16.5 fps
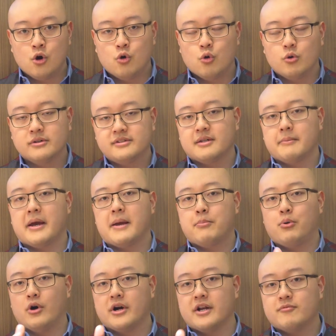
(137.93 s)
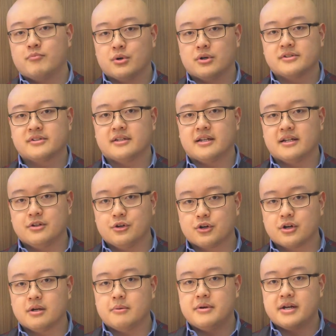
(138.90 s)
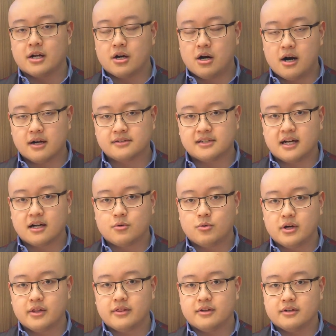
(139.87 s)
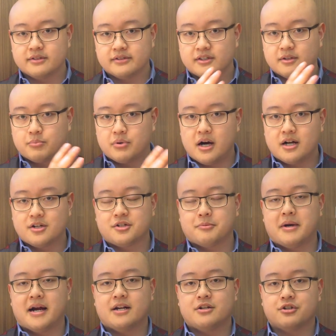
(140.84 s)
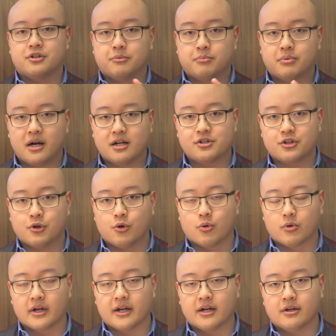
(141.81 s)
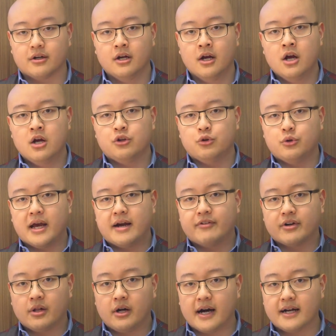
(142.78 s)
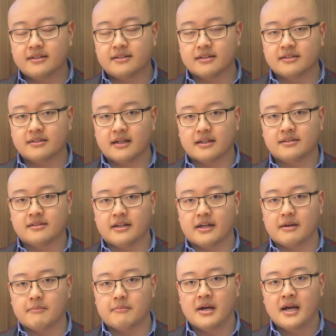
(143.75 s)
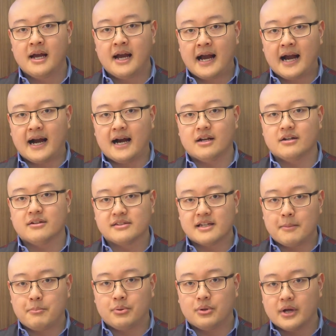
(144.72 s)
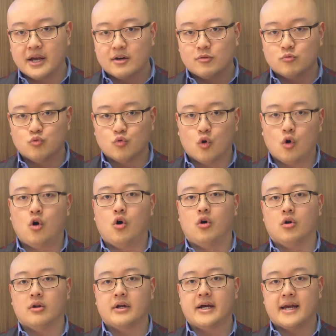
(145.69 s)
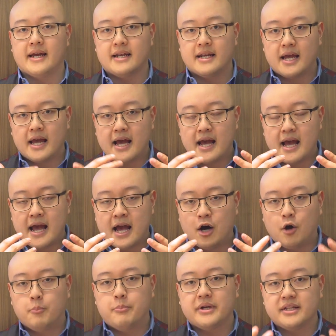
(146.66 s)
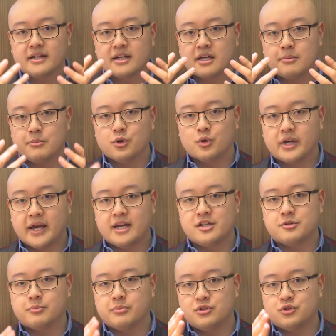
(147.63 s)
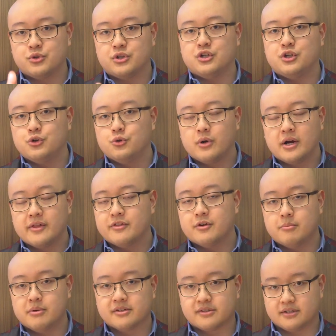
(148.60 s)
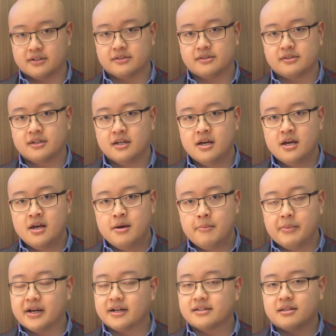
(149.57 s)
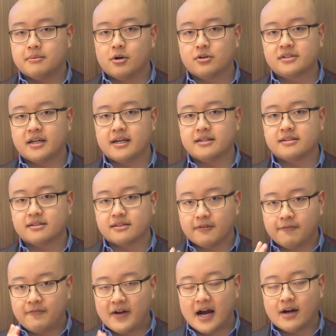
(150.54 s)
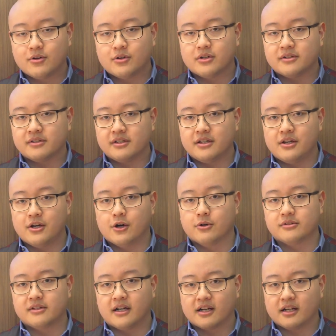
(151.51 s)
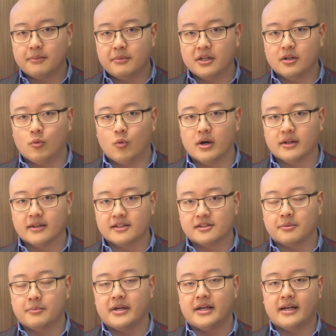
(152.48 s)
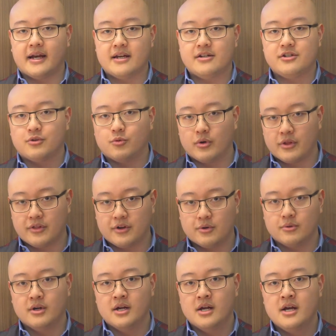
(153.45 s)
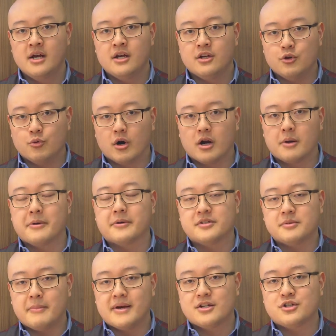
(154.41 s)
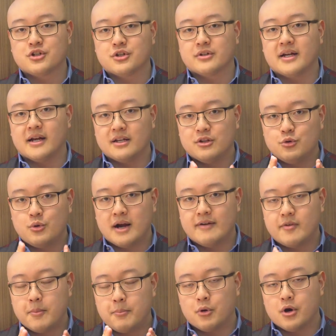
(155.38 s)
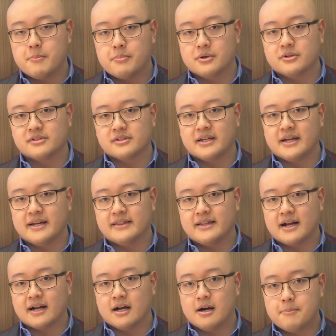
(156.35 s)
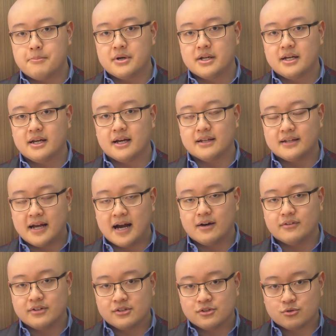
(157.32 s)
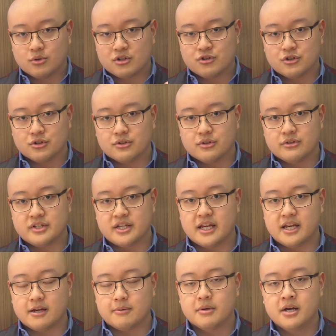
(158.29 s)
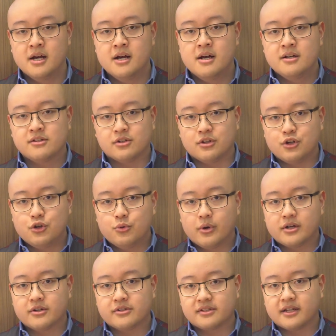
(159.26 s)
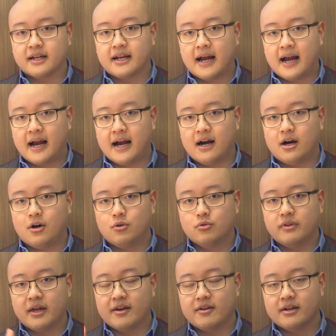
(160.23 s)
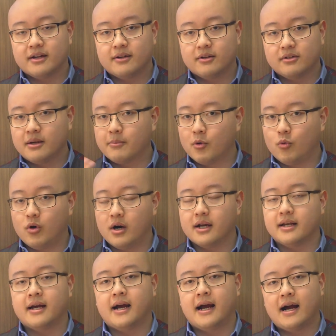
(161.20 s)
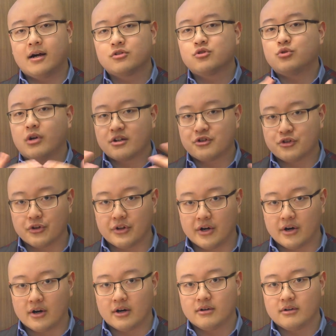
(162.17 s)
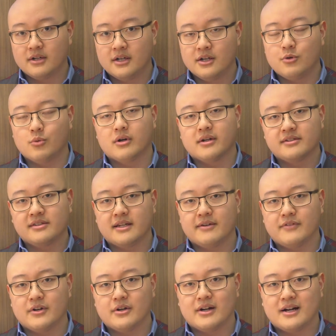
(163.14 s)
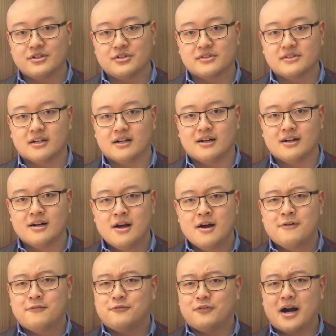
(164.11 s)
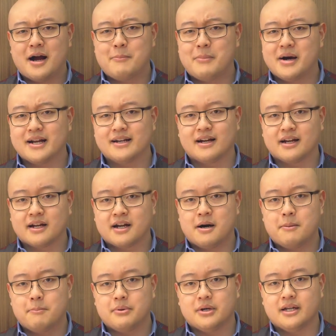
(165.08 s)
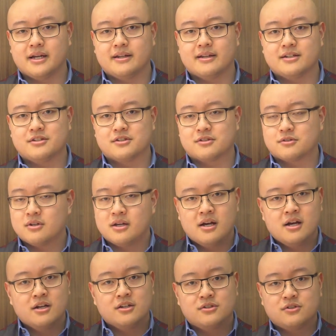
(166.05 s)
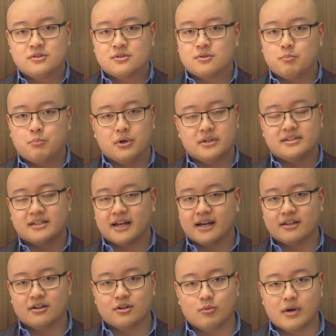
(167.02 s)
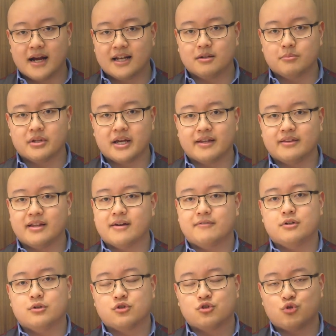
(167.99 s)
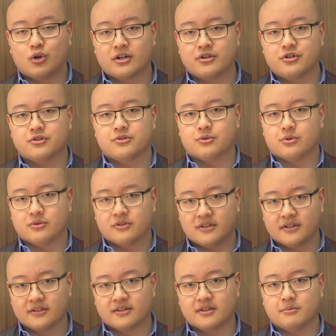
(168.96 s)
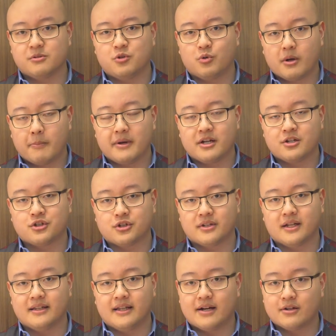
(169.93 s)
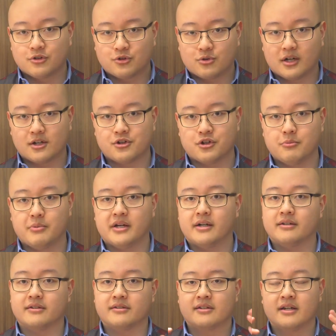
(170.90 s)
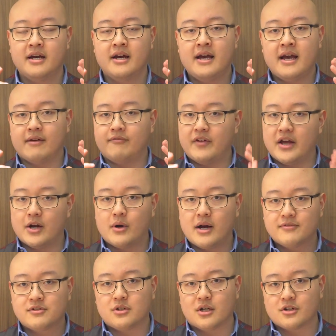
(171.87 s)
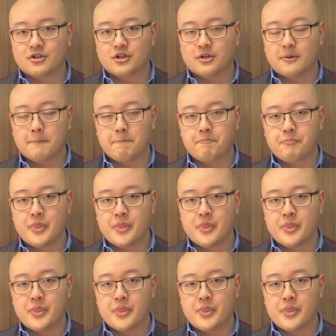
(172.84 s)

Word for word: Who is the main point of person that you're going to be in contact with? Is it the project manager, the project coordinator? Do they have a client success team? How does that play a role in helping the communication between you and their business? Because in most cases, the founder and CEO is not going to be the one that's going to be engaging with you. You wanna be able to make sure that you have a point person in that company and how they structure their team so you understand how they, number one, how structured they are. You wanna see if they're not just a fly by night company that's just put together randomly and they have no structures and no systems. You wanna make sure that they are structured because if they don't have structure,